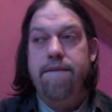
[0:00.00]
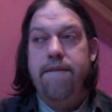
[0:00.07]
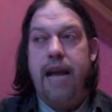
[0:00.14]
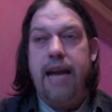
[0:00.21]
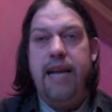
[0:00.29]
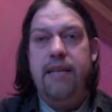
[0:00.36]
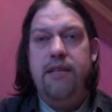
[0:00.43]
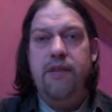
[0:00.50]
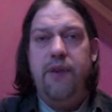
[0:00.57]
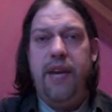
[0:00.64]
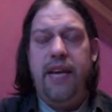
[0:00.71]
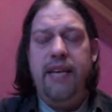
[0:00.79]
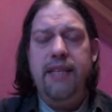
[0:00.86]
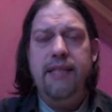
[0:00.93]
And it's so
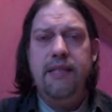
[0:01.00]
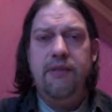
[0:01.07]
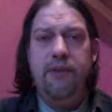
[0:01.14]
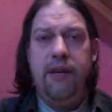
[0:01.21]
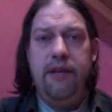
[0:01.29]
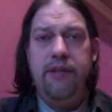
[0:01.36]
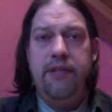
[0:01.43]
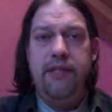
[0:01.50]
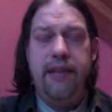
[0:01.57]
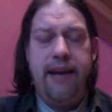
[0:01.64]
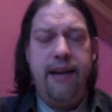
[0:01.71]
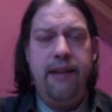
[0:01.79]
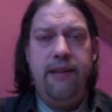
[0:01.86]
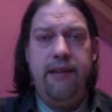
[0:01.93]
easy to
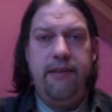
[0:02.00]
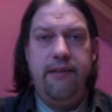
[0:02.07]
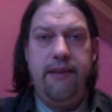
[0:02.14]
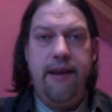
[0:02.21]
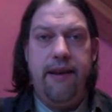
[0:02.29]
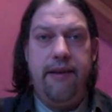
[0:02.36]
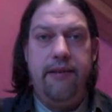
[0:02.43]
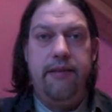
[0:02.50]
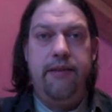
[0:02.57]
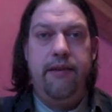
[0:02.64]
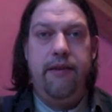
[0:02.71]
understand these days.